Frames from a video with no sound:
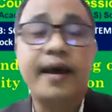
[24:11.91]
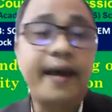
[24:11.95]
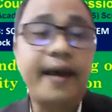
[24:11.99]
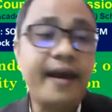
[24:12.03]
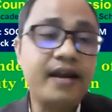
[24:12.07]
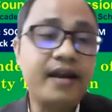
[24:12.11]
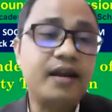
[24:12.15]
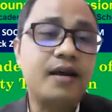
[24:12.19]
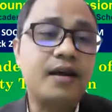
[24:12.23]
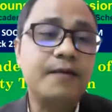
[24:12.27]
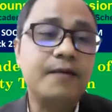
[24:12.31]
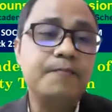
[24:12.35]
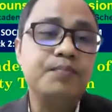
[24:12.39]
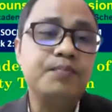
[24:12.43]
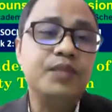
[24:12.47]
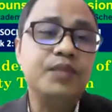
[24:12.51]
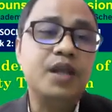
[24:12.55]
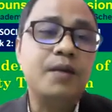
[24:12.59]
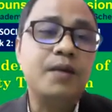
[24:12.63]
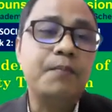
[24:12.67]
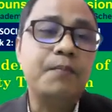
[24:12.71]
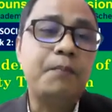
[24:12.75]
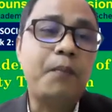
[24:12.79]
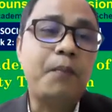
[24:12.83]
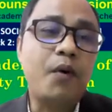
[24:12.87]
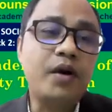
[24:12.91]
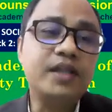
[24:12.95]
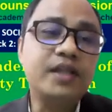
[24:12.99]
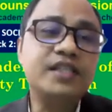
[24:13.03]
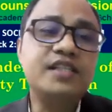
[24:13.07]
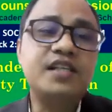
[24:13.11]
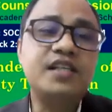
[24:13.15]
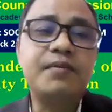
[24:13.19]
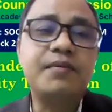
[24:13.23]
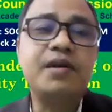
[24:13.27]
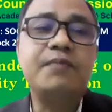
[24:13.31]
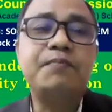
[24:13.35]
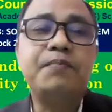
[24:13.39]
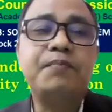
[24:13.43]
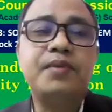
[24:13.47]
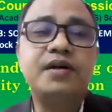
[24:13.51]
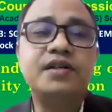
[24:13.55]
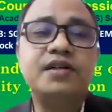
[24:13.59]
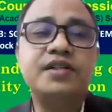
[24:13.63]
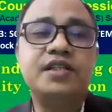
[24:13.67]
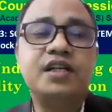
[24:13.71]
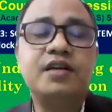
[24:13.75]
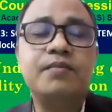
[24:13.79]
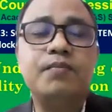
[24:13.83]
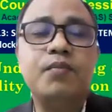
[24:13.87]
and
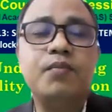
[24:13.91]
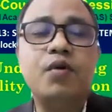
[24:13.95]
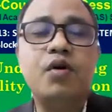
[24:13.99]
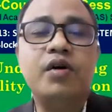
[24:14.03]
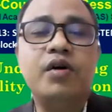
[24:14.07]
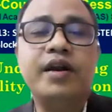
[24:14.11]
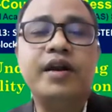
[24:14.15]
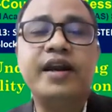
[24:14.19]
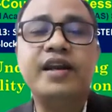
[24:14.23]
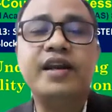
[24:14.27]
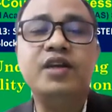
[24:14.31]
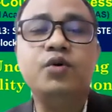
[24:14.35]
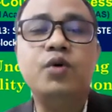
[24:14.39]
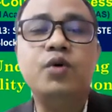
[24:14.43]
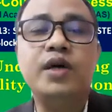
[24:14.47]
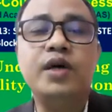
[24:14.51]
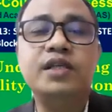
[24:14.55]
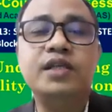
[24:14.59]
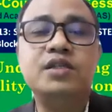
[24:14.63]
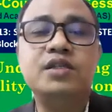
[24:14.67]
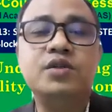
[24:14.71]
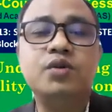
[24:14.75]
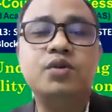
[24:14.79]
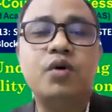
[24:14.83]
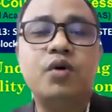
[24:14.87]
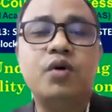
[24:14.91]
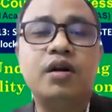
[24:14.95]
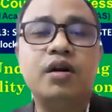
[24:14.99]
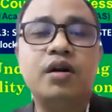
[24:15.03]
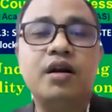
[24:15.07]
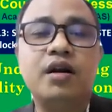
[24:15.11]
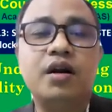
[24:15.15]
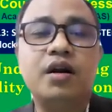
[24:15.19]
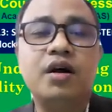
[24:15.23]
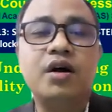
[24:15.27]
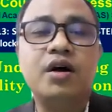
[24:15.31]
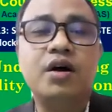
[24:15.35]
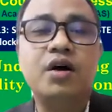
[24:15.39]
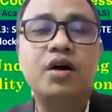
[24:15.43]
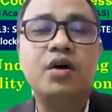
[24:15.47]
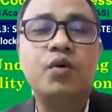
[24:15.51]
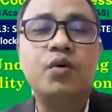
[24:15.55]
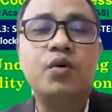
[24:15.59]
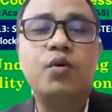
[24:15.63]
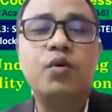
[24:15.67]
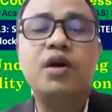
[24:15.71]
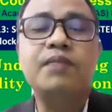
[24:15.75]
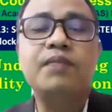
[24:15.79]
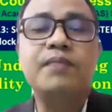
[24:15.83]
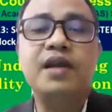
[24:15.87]
0.7% more than $1
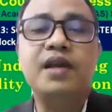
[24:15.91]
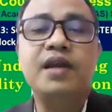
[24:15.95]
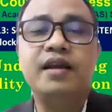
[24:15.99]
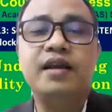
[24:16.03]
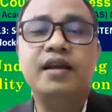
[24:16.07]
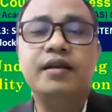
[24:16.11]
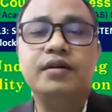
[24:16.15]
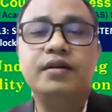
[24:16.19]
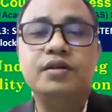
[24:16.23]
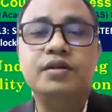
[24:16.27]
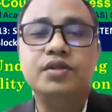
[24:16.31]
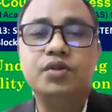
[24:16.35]
million.